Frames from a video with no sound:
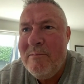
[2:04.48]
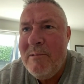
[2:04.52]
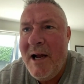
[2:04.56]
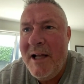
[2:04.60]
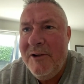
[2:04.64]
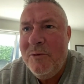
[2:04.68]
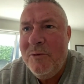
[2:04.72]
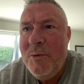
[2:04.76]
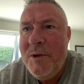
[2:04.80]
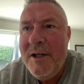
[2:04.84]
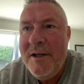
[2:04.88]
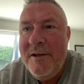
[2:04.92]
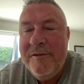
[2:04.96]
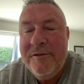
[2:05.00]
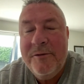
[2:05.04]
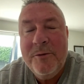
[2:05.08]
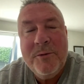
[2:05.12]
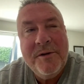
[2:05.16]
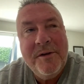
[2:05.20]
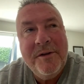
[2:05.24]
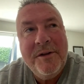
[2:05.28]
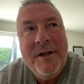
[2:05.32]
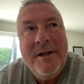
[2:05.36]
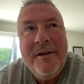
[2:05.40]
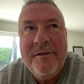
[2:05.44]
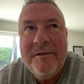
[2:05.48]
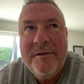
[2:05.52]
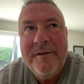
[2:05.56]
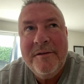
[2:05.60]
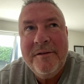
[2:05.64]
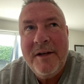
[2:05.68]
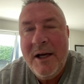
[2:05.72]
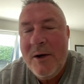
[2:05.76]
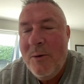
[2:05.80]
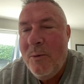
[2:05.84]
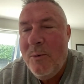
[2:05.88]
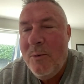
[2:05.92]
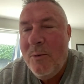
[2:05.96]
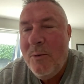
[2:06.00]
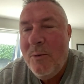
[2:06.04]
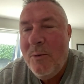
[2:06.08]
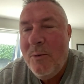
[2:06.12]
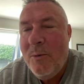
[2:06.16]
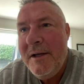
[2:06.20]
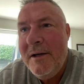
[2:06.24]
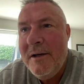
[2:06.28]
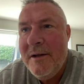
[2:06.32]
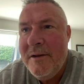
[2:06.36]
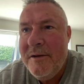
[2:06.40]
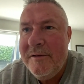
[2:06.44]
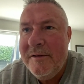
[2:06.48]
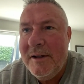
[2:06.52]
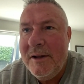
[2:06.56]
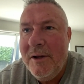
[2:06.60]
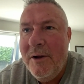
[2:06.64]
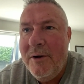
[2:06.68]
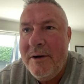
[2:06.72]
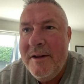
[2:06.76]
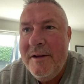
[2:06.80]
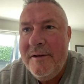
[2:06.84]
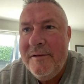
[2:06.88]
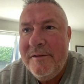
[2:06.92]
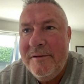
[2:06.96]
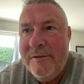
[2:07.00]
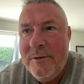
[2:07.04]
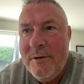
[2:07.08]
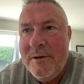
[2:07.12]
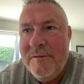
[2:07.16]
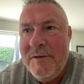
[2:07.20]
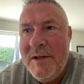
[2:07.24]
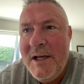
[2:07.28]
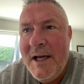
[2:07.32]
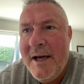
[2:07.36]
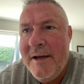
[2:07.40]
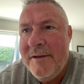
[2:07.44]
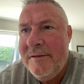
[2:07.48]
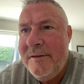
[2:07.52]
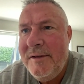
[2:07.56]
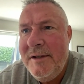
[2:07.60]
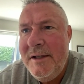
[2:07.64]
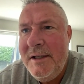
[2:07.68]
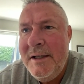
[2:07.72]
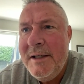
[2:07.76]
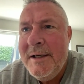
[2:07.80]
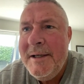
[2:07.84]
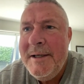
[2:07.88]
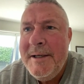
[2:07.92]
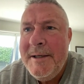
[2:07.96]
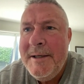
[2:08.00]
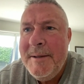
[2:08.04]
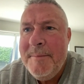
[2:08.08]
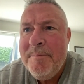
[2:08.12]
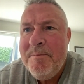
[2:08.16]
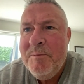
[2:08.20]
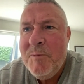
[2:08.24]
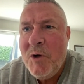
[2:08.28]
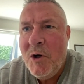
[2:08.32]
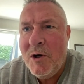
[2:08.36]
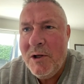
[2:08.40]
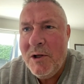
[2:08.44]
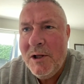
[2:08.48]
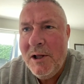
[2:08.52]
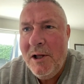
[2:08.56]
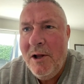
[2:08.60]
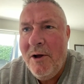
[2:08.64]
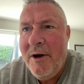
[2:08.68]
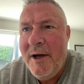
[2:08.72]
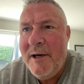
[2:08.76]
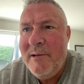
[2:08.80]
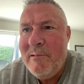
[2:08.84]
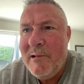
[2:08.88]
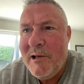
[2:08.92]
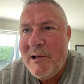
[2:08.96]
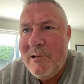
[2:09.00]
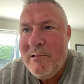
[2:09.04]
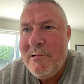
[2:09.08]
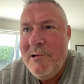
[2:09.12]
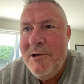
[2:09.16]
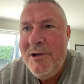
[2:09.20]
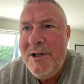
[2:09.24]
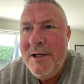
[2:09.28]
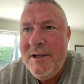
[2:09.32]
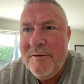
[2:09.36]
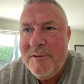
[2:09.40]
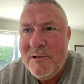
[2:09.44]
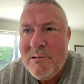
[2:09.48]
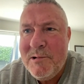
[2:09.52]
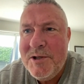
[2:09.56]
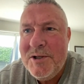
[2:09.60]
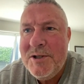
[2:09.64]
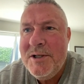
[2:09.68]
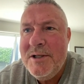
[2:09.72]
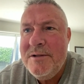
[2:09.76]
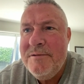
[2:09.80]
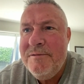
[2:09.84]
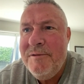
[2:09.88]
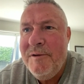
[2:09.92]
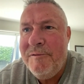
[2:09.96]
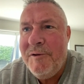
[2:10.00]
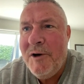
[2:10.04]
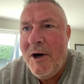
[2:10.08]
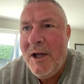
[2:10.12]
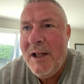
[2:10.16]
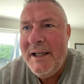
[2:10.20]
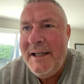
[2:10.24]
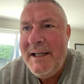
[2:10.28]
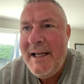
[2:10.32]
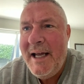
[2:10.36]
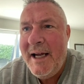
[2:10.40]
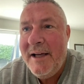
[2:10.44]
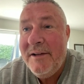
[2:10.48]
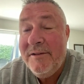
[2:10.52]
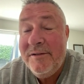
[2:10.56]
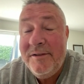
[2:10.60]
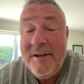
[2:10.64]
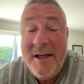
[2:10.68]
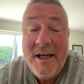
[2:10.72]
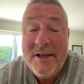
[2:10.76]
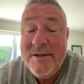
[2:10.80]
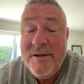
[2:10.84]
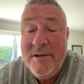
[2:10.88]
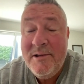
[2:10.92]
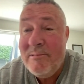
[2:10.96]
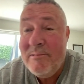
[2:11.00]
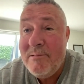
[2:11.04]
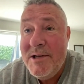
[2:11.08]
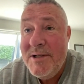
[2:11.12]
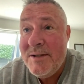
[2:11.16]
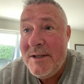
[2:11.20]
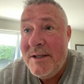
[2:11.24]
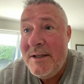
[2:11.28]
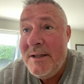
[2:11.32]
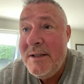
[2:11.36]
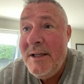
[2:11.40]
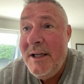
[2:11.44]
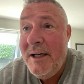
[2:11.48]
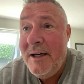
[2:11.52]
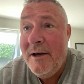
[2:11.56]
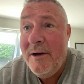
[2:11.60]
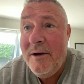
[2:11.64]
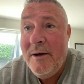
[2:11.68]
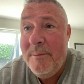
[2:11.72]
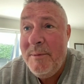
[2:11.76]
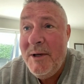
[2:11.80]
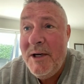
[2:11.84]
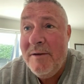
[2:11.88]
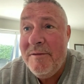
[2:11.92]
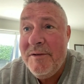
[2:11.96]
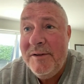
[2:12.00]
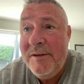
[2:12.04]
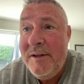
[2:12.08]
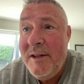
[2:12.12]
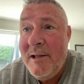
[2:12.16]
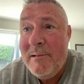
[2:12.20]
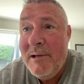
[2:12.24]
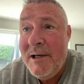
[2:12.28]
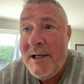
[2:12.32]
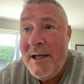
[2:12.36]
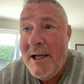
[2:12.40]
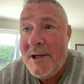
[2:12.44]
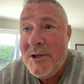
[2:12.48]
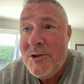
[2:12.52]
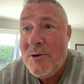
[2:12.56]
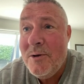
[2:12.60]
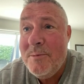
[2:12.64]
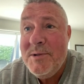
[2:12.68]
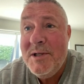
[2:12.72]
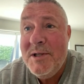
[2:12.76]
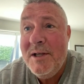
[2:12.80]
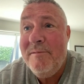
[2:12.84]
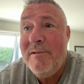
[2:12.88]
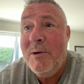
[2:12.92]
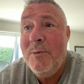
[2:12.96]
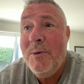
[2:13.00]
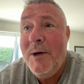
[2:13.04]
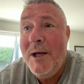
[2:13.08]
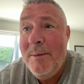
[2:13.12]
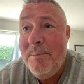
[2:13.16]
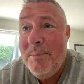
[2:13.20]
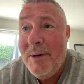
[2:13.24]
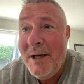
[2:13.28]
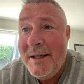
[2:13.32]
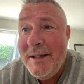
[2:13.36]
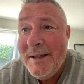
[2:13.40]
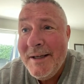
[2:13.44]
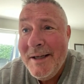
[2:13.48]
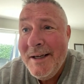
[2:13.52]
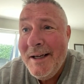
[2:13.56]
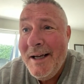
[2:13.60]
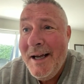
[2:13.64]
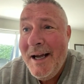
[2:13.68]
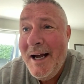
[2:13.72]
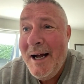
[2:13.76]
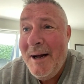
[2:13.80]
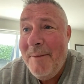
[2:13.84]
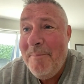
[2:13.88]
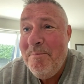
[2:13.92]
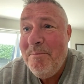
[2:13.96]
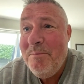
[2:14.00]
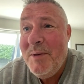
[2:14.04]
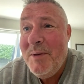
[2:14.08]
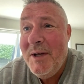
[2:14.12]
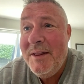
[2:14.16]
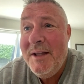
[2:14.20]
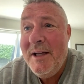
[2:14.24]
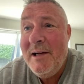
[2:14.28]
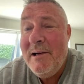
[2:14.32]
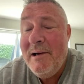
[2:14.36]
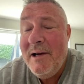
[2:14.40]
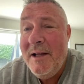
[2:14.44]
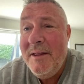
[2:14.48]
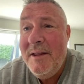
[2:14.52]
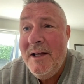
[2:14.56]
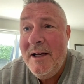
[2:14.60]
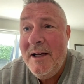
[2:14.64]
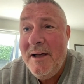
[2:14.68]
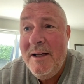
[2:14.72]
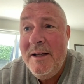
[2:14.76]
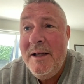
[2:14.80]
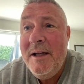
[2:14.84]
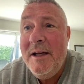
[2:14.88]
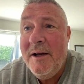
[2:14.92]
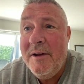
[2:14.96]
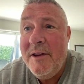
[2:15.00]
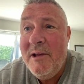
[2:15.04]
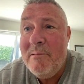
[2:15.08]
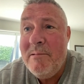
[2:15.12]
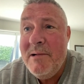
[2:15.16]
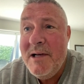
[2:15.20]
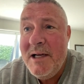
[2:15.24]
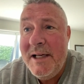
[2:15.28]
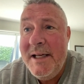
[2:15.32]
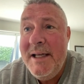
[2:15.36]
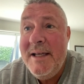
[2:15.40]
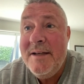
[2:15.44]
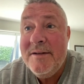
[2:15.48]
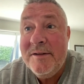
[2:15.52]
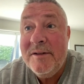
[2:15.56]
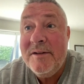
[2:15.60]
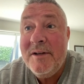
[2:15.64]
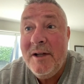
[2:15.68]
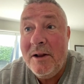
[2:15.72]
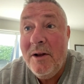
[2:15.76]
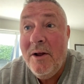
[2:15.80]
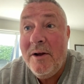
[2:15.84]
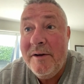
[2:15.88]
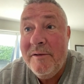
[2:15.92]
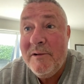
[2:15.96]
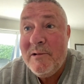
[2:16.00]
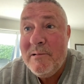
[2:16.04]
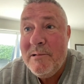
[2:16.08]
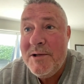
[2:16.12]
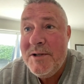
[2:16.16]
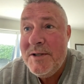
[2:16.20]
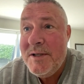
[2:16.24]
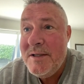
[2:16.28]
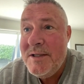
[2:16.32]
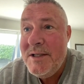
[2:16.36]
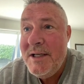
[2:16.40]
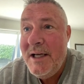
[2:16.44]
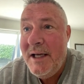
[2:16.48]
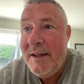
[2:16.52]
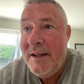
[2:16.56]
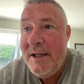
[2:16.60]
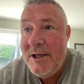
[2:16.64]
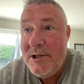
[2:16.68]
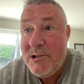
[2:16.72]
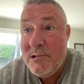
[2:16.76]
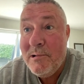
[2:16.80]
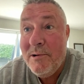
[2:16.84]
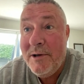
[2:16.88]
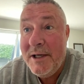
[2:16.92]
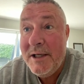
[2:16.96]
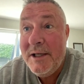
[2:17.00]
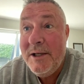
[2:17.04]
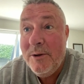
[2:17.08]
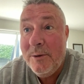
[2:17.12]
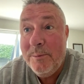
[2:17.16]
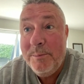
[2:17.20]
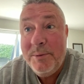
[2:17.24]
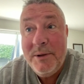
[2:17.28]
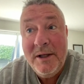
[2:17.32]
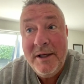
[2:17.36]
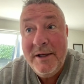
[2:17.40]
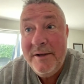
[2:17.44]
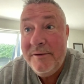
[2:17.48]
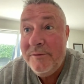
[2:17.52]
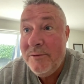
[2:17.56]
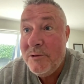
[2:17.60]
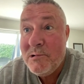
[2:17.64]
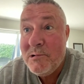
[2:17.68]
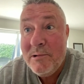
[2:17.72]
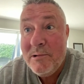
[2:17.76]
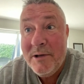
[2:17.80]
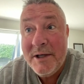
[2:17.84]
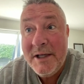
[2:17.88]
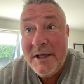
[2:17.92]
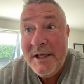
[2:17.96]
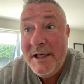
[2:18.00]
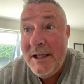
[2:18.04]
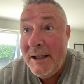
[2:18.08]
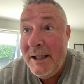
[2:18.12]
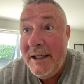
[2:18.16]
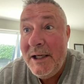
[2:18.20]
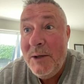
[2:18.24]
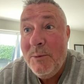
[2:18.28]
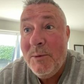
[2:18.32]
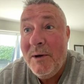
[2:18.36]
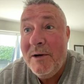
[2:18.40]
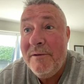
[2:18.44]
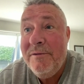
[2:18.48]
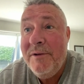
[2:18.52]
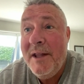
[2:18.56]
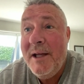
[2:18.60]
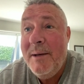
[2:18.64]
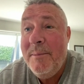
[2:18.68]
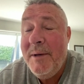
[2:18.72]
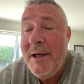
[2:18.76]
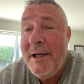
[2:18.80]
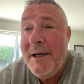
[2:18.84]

with these sorts of things to say, well, there's a lot of this sort of nasty online recruiting of Christians for violent acts. Actually, there isn't. Obviously there are nut jobs everywhere, but there really isn't a lot of Christians out there trying to kill police or trying to kill anyone for that matter.